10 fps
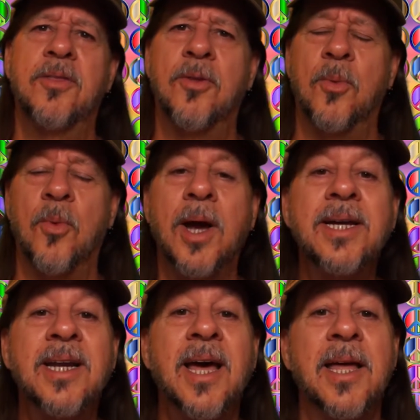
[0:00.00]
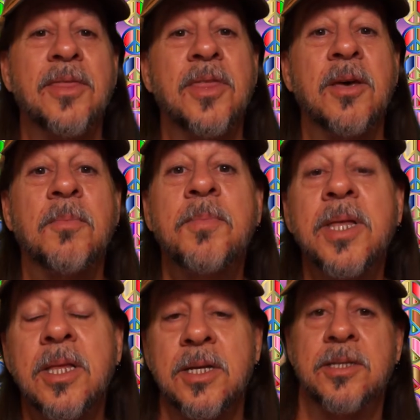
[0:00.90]
right and the
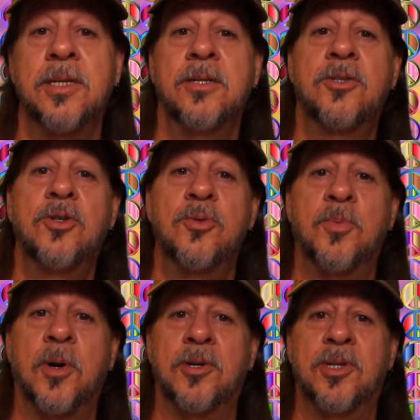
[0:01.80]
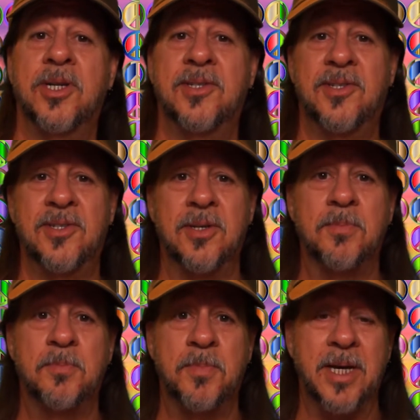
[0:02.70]
ability to
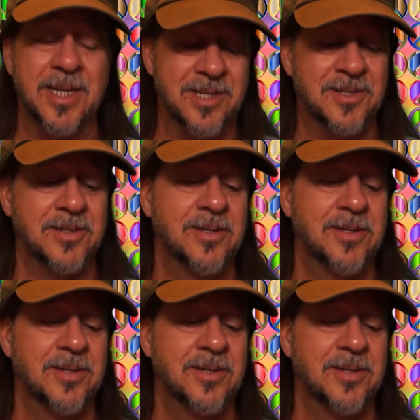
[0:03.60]
participate.